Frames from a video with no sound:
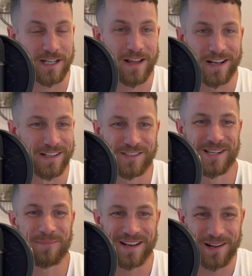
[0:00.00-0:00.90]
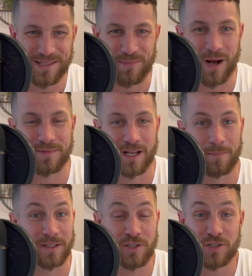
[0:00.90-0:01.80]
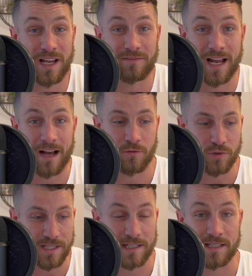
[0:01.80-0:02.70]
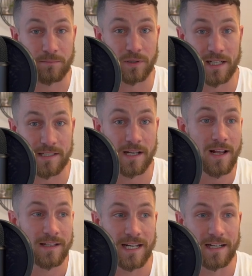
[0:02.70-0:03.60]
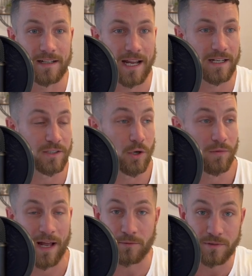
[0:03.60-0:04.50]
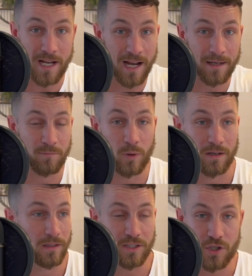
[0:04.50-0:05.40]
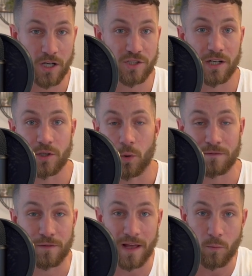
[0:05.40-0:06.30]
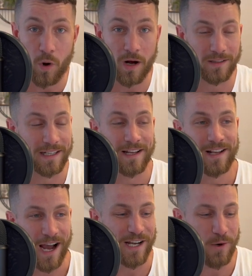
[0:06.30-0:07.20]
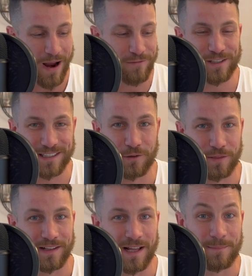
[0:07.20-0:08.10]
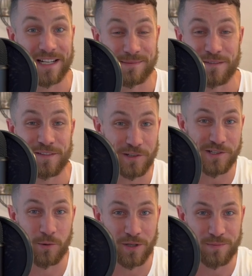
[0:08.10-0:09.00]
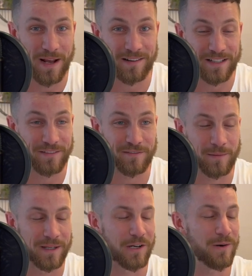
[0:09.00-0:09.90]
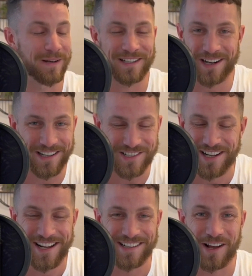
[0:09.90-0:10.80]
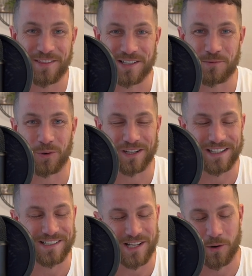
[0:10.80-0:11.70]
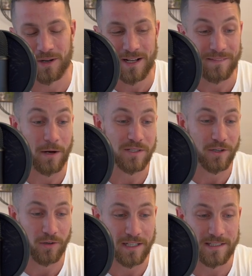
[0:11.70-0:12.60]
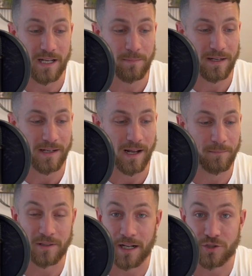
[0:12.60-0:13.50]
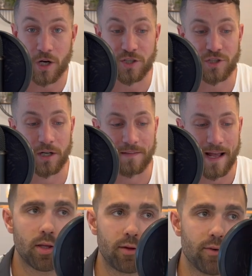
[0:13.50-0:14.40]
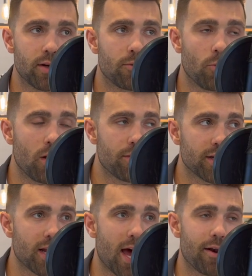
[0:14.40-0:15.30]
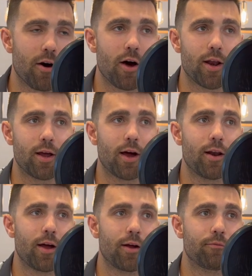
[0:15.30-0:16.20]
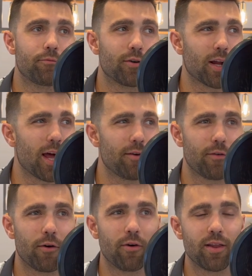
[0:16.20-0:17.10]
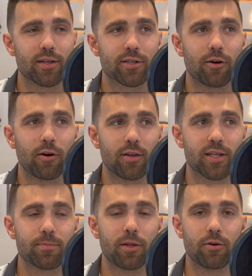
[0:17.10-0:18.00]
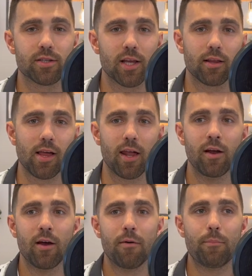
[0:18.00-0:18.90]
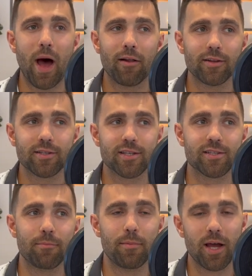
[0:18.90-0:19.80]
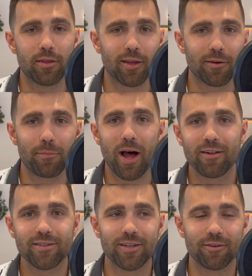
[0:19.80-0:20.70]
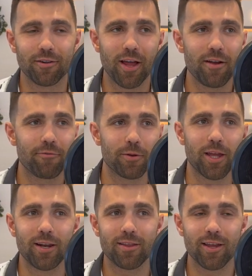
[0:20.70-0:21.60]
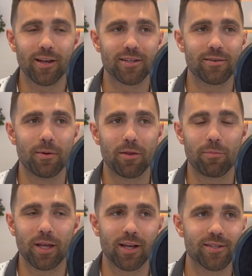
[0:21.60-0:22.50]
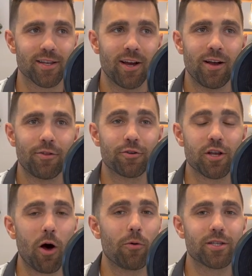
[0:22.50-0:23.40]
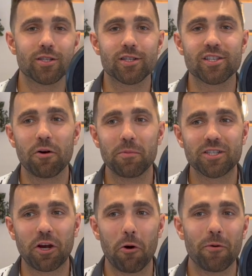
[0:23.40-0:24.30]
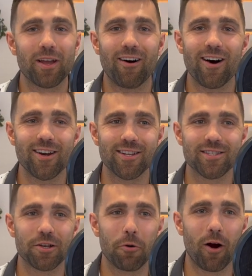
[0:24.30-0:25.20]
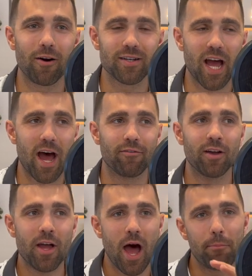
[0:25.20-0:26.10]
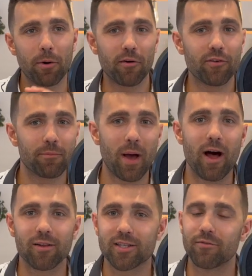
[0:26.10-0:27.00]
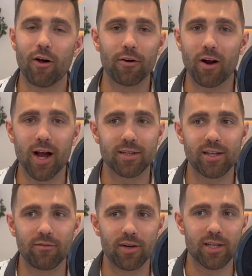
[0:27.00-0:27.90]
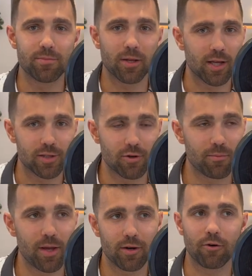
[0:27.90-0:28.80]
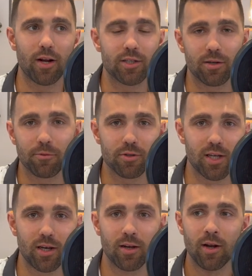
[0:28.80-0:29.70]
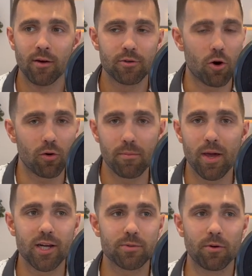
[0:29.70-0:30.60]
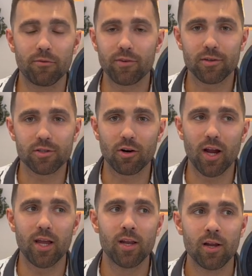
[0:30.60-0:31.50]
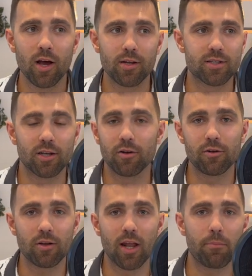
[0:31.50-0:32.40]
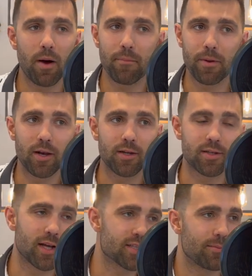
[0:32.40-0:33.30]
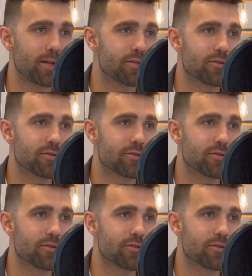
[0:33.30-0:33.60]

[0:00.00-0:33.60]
And then something else pops up. And you just have to have those things in place day to day. You know, that time where, like Josh said, going for that walk, like I know every little thing that makes me feel so much better, even if I'm like, oh my gosh, nothing's working. So that was a great tip. And uh, I'm glad Josh shared Even one thing to add on, and I forget if I read this or heard this, but they're saying that balance is a myth. Like balance in your life with anything is a myth because there's always just so much going on and it's so hard to have a perfect balance of all your activities because you can be in a great gym routine totally manageable it feels great until you get a puppy and it decimates your